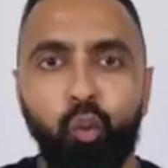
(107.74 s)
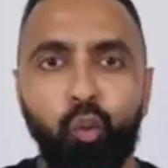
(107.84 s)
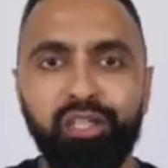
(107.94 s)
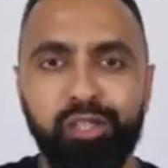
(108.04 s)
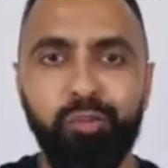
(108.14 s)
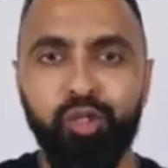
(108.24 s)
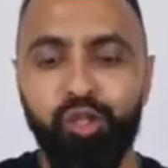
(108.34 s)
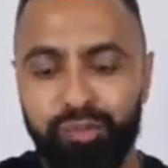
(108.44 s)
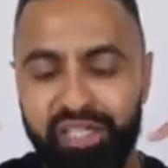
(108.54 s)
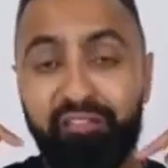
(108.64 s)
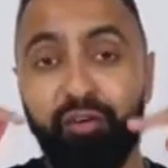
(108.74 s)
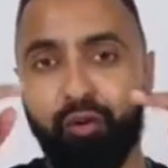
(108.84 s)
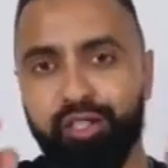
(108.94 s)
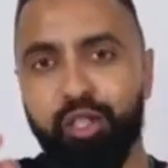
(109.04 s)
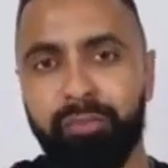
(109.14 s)
What's up YouTube, Saf here
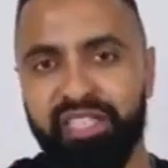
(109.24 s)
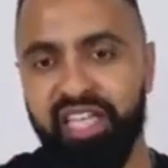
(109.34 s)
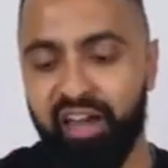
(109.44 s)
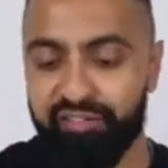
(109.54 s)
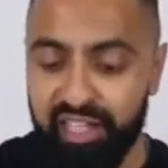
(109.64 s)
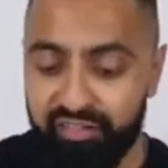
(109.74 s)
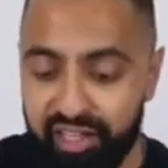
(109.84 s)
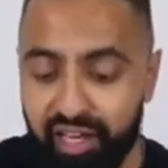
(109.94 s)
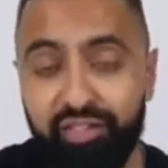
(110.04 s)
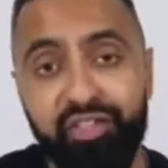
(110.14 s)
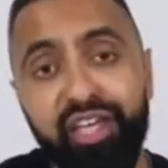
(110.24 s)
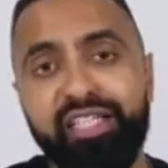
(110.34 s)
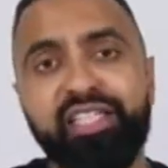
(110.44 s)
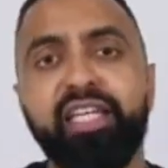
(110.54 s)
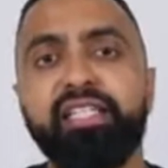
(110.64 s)
on Super Saf TV, and
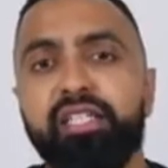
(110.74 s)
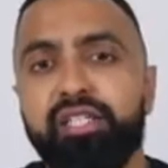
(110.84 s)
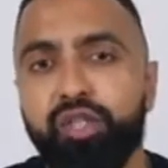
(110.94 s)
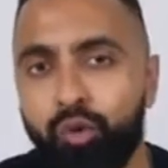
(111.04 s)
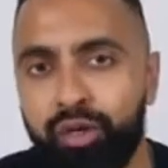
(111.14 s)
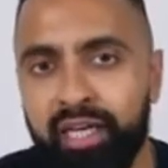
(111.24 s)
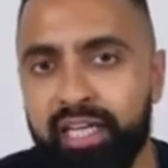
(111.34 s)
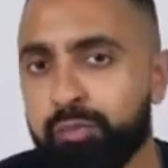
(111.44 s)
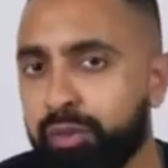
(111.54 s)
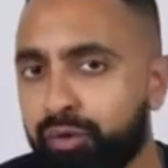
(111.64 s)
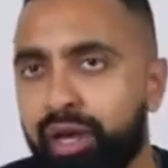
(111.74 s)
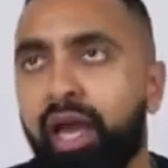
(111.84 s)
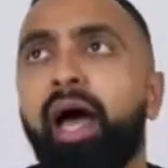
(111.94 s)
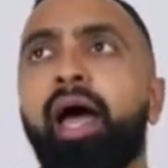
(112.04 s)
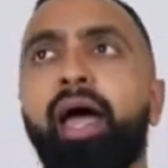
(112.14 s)
this is the Sony
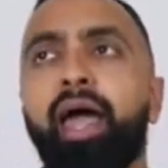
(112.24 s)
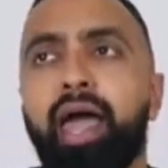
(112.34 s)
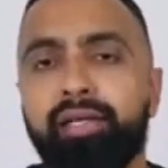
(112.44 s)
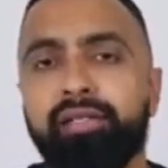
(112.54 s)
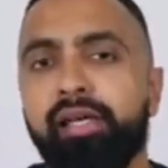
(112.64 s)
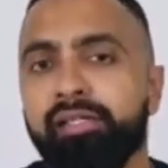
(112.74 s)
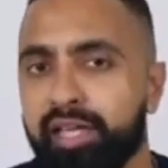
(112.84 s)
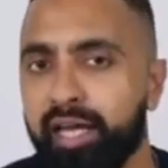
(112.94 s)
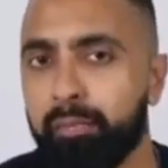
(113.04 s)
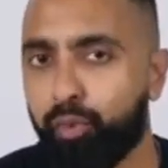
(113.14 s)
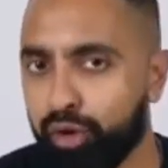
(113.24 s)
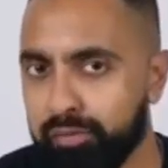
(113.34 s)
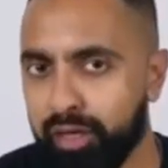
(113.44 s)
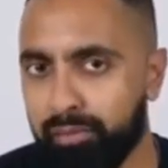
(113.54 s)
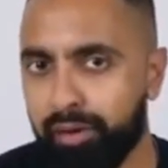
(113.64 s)
Xperia XZ
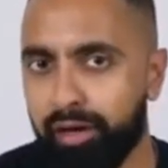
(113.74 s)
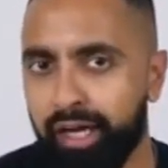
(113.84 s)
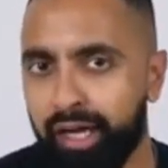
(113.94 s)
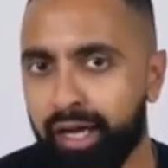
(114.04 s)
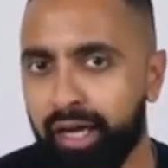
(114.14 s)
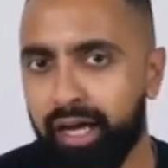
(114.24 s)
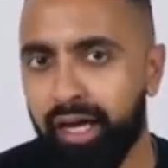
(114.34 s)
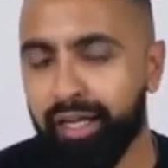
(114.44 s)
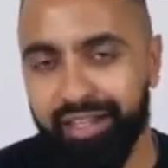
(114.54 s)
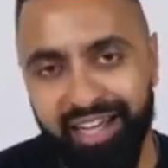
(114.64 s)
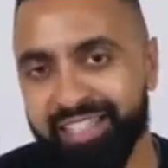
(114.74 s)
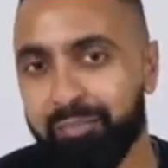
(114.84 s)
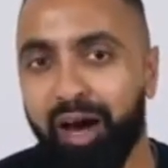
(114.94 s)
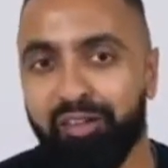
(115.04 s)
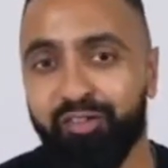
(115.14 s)
Premium. And that's a
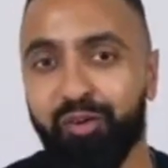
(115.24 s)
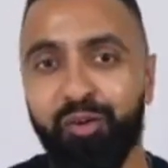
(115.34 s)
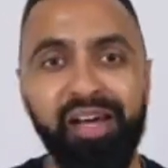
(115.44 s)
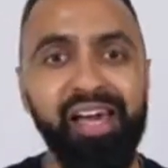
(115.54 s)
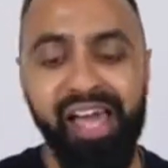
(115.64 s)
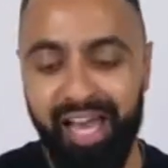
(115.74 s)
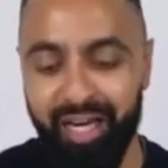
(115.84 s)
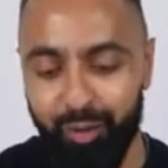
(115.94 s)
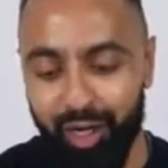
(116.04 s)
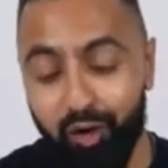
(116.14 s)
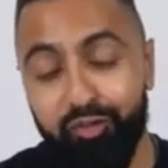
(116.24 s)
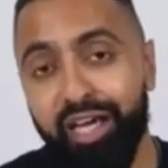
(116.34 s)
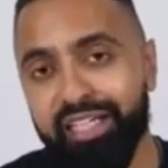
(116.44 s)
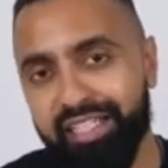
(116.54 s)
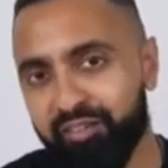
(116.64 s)
mouthful. Anyway, a lot of you
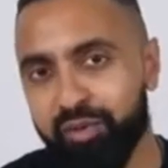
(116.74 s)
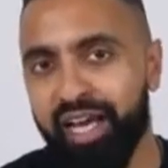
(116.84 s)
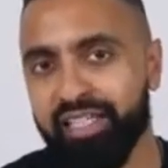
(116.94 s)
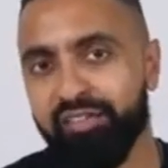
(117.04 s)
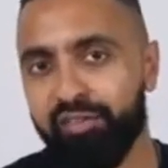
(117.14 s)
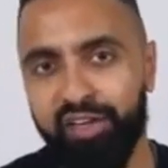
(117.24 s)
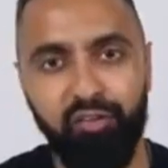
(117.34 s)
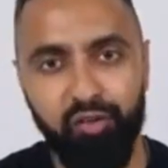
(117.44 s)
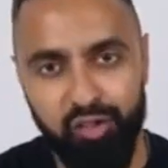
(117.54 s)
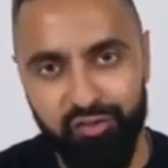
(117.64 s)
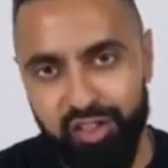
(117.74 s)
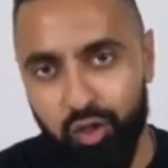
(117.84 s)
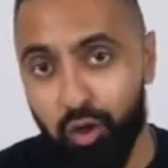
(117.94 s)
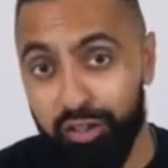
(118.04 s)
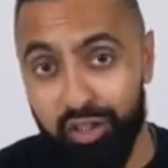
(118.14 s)
guys have been asking for coverage of this
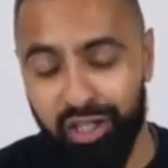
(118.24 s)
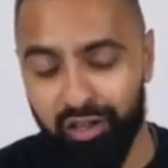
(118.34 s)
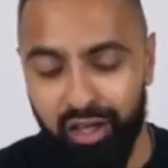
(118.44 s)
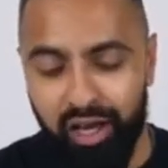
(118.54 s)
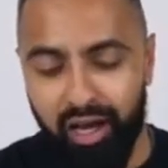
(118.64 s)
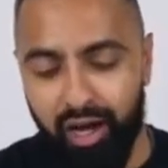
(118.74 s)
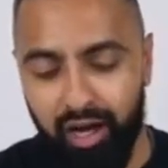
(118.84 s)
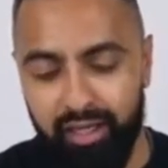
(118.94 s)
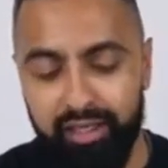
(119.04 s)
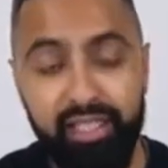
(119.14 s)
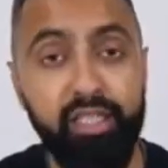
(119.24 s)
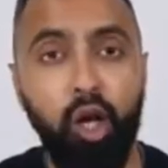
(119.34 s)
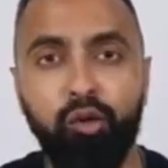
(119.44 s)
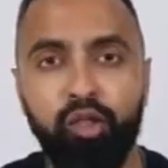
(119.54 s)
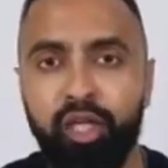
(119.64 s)
on the channel, and this
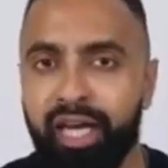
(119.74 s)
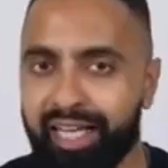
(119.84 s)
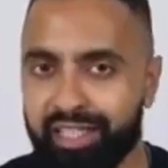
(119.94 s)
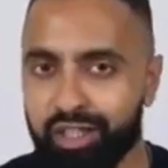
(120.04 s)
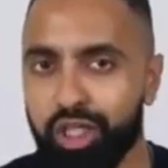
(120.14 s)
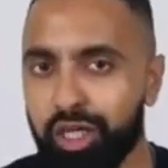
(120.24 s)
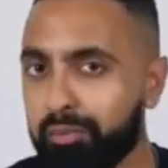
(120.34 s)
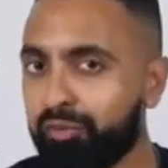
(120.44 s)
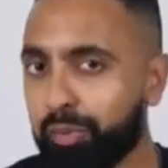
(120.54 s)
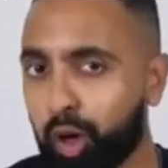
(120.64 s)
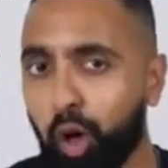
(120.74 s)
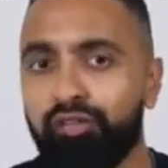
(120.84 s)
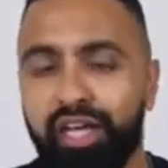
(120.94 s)
loan unit has actually come from Clove